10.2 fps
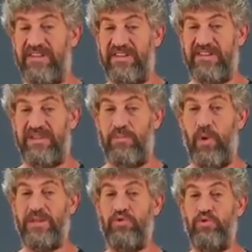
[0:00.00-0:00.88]
the system
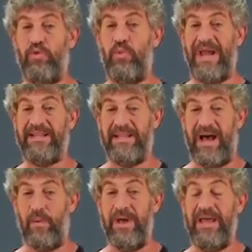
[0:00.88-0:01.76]
what to do right
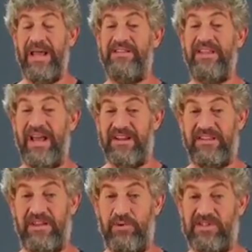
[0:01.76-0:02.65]
now in the
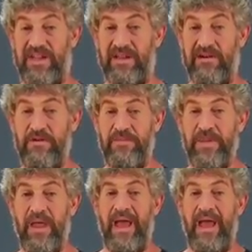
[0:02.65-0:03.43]
execute cycle.